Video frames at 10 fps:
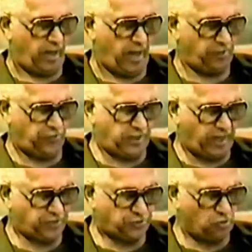I think
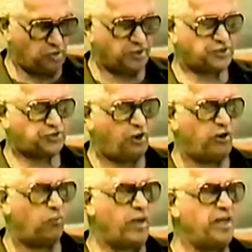I told you the
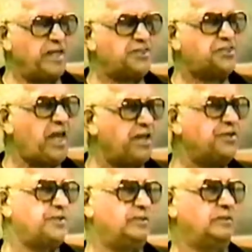story when they sent